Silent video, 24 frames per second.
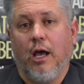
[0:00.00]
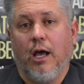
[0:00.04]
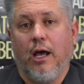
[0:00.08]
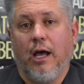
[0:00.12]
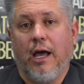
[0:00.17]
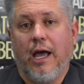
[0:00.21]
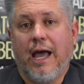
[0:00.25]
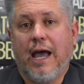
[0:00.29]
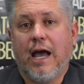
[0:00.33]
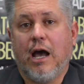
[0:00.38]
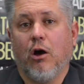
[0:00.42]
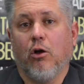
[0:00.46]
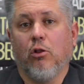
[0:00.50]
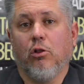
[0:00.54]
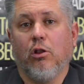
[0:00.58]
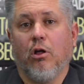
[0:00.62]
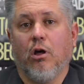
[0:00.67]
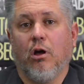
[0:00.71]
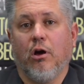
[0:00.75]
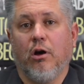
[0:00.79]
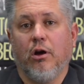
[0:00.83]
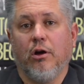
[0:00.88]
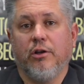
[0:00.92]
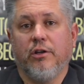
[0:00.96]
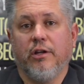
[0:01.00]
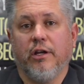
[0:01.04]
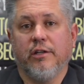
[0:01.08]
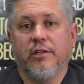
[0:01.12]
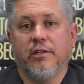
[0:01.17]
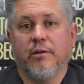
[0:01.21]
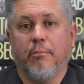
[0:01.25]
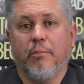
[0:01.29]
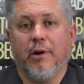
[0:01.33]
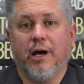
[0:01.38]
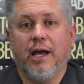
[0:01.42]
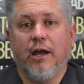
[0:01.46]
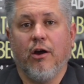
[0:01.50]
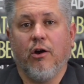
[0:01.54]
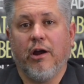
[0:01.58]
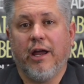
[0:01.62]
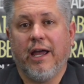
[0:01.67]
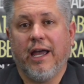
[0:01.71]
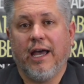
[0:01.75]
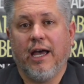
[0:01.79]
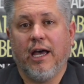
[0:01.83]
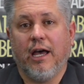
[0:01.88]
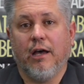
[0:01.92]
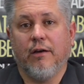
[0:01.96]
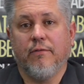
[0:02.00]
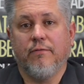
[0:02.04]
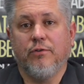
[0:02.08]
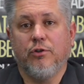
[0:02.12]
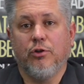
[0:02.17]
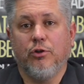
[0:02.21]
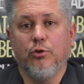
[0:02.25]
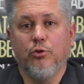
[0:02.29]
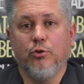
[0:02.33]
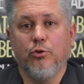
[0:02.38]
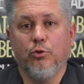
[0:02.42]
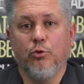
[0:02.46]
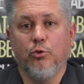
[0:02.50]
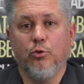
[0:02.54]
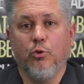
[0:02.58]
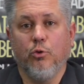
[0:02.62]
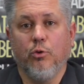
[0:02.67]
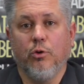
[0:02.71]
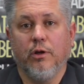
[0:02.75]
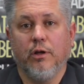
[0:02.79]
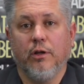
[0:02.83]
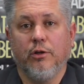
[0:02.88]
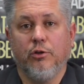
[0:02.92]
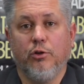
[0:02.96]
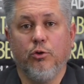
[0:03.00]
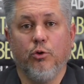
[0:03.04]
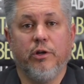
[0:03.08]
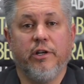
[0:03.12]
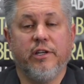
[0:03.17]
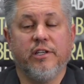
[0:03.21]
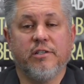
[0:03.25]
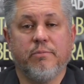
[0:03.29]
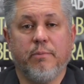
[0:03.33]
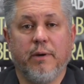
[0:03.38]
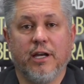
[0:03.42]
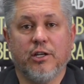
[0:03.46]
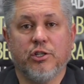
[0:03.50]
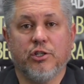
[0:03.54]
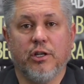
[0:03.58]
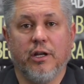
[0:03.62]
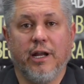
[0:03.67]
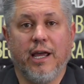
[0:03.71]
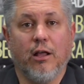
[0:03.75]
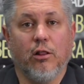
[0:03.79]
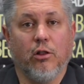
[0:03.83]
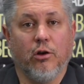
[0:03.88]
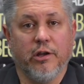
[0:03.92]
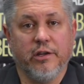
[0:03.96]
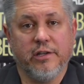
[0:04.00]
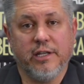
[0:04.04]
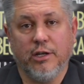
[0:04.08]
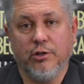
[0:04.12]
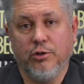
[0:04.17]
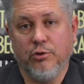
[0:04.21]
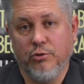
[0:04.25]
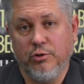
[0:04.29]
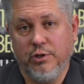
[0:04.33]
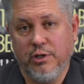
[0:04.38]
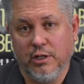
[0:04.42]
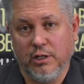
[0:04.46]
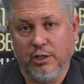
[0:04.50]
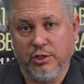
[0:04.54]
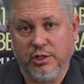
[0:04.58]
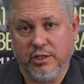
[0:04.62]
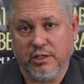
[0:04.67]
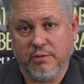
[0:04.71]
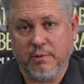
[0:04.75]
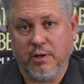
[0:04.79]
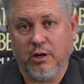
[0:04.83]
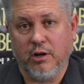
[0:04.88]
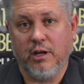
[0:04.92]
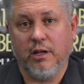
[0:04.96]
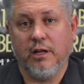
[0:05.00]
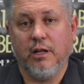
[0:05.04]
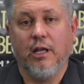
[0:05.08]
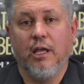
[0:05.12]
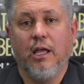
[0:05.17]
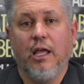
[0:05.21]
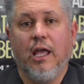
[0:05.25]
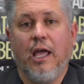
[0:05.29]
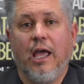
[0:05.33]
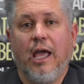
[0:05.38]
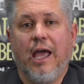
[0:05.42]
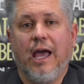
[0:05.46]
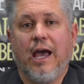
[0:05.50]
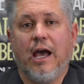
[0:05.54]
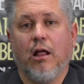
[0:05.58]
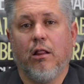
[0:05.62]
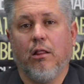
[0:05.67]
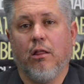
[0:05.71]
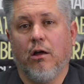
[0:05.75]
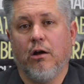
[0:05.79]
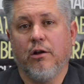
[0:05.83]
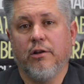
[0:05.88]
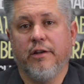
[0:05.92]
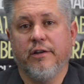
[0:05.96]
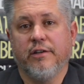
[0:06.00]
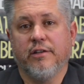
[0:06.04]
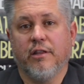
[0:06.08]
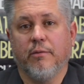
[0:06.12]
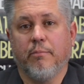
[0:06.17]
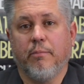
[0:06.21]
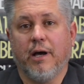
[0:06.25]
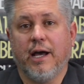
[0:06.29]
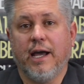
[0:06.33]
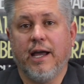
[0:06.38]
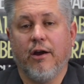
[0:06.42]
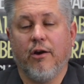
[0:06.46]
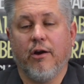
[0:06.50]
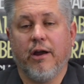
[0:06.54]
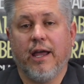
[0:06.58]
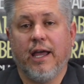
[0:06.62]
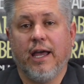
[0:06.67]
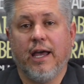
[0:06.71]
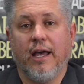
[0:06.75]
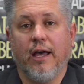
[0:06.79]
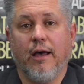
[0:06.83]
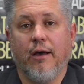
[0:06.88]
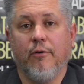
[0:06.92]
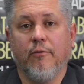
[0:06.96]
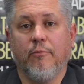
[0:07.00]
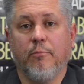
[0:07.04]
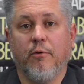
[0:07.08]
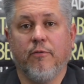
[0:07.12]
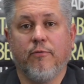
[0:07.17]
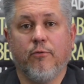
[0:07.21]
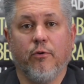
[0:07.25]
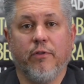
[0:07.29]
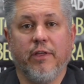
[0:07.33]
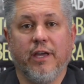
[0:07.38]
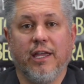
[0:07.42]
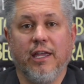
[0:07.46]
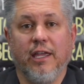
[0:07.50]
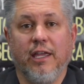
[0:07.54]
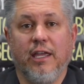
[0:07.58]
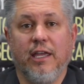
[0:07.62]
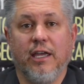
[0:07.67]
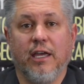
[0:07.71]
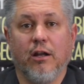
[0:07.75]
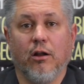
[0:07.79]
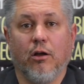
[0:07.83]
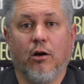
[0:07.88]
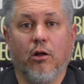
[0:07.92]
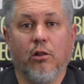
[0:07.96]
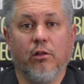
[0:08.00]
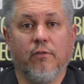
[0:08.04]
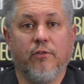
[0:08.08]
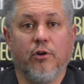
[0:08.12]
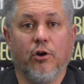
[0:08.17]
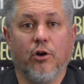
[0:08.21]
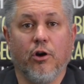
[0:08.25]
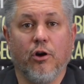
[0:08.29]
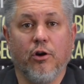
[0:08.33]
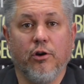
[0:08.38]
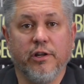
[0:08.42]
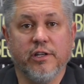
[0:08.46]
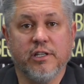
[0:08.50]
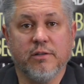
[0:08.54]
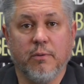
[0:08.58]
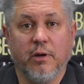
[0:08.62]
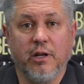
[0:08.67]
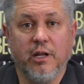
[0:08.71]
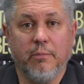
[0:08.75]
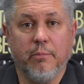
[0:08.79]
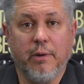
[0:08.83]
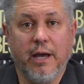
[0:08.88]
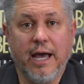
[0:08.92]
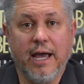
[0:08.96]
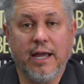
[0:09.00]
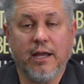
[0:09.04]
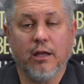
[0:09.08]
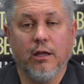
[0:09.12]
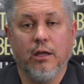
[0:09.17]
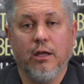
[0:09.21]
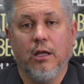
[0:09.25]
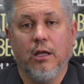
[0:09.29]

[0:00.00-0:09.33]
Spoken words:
how long does a buyer have to do an inspection? How long is that due diligence period? How long does the buyer have before they can get all of their earnest money back?